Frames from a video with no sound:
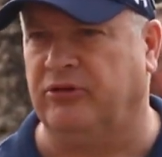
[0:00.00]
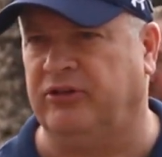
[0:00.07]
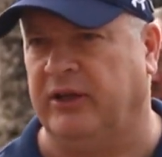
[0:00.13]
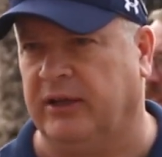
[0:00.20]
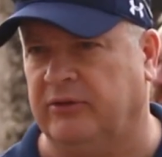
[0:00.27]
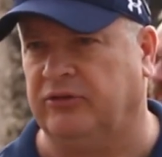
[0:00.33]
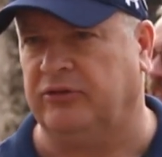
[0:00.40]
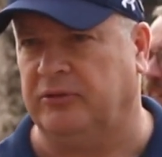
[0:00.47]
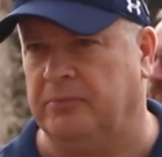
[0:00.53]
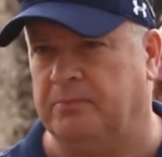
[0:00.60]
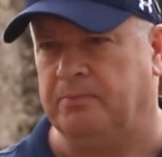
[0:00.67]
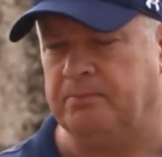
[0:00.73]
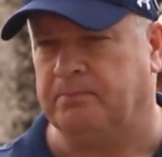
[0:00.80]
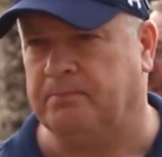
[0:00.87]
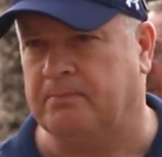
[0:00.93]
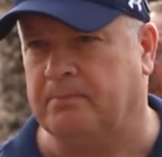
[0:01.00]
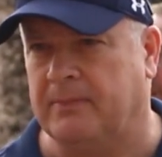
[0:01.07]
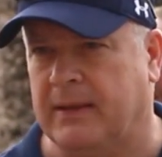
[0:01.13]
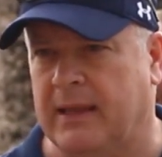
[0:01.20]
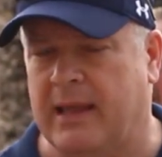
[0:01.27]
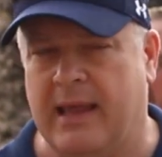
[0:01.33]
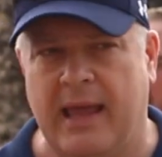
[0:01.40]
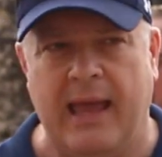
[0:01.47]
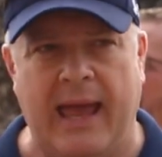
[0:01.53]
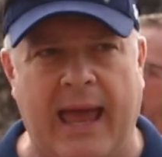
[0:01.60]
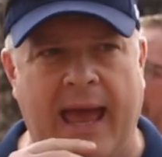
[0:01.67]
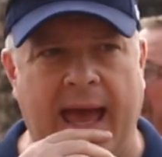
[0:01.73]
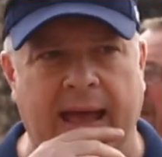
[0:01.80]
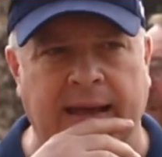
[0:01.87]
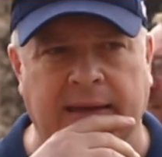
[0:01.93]
6.
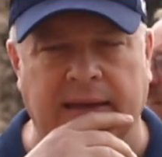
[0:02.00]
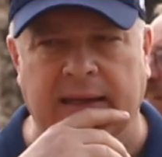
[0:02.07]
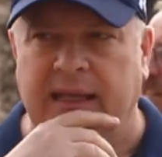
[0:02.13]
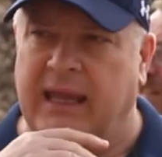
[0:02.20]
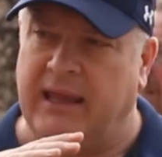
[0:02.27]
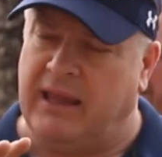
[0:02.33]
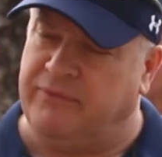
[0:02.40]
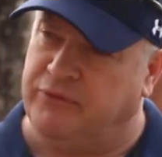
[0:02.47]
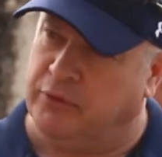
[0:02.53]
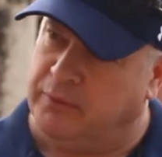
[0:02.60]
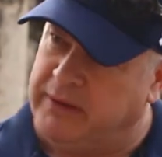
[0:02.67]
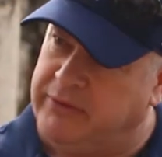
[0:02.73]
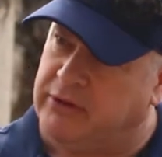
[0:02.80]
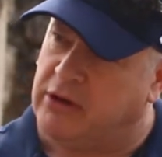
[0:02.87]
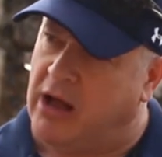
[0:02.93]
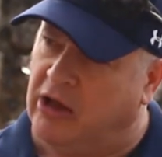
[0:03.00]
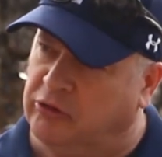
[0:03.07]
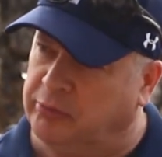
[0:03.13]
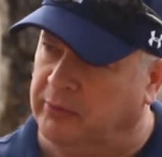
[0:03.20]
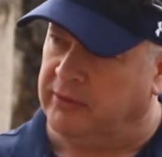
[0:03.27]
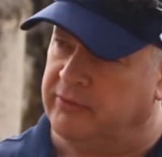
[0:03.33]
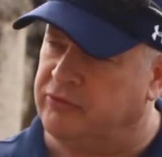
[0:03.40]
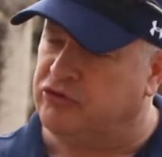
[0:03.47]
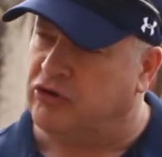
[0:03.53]
And if you read the Gospel of